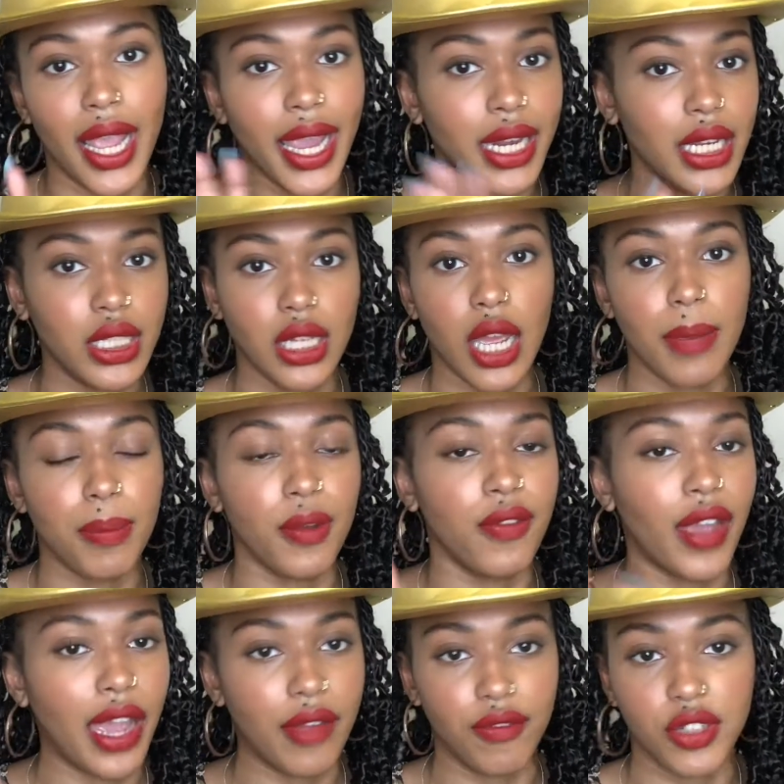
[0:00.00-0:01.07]
any type of
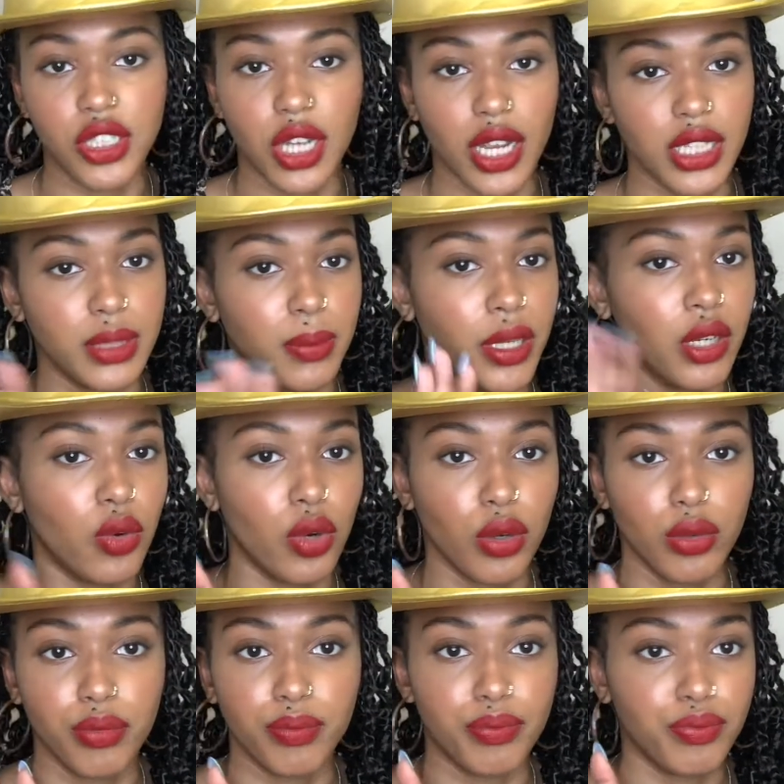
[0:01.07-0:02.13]
advertisement or
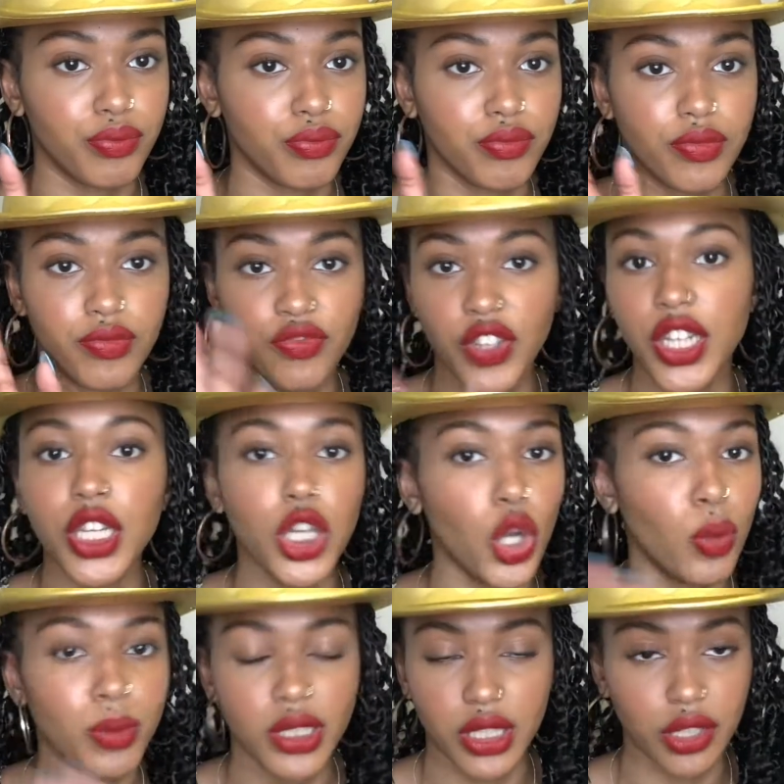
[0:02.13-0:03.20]

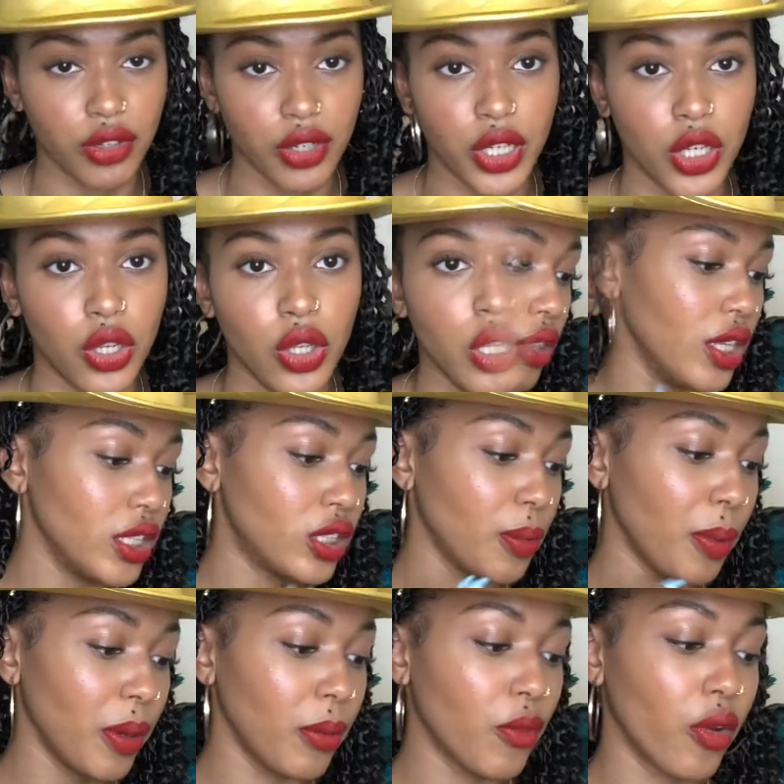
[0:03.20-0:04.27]
video material. This
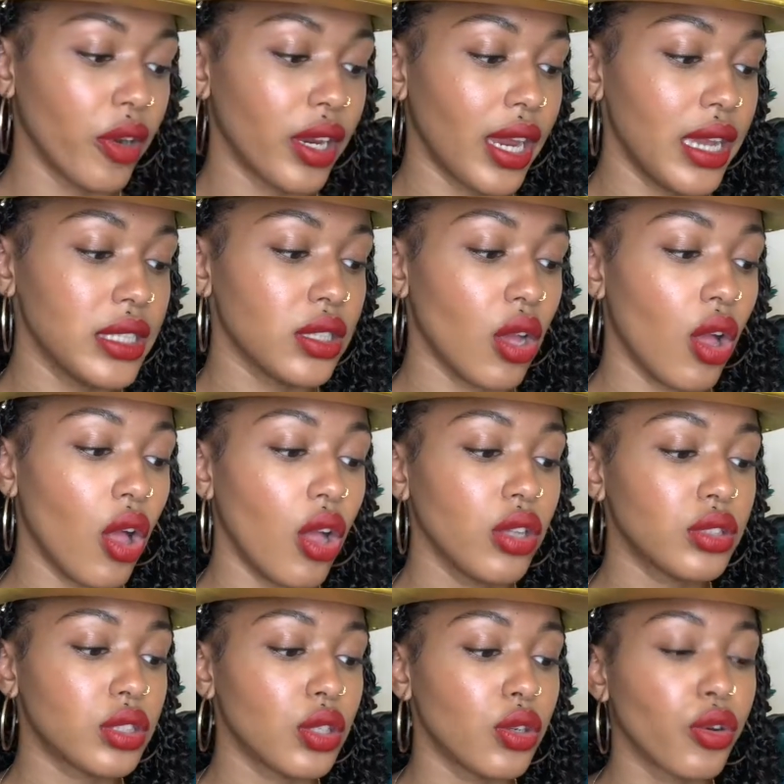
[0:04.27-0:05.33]
Supreme Court case
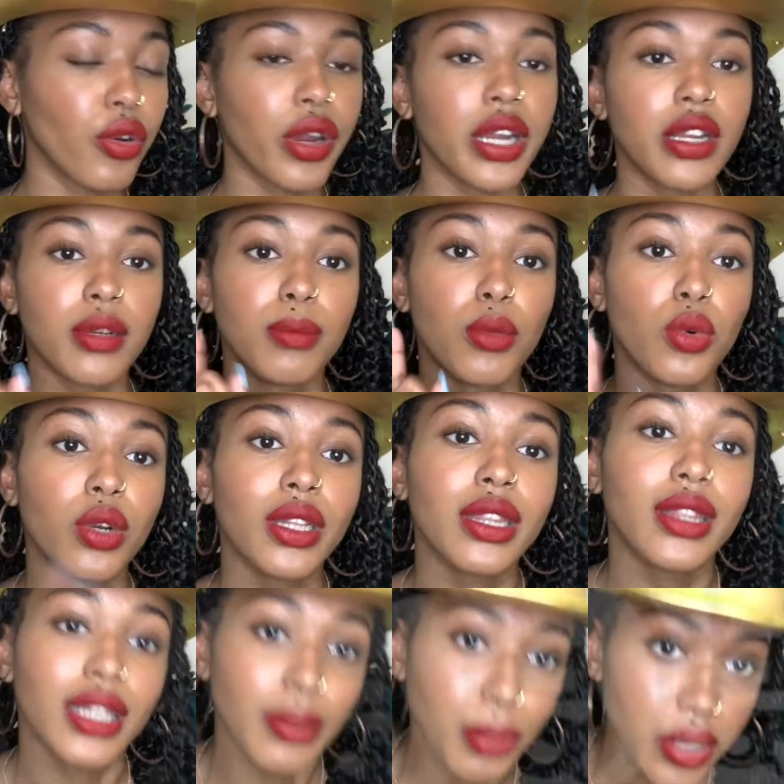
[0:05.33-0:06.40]
also created more
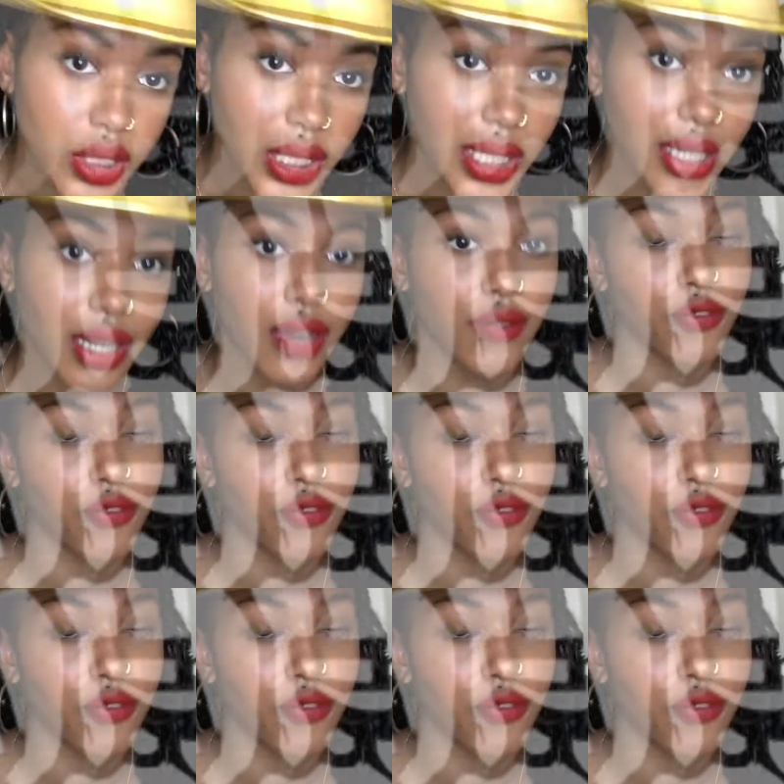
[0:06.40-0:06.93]
liberty and